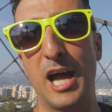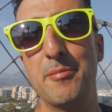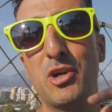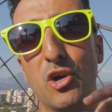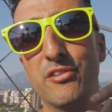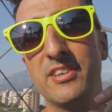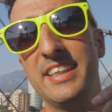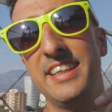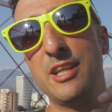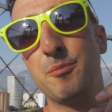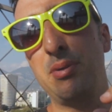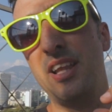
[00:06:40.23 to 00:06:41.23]
I'm
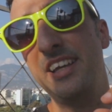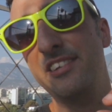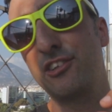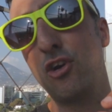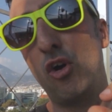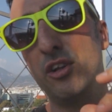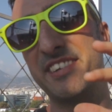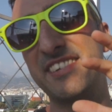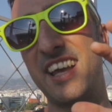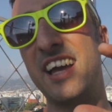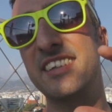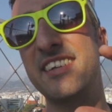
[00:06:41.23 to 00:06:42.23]
currently in a place called
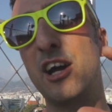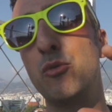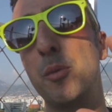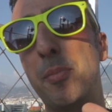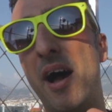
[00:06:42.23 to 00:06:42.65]
Sky Tower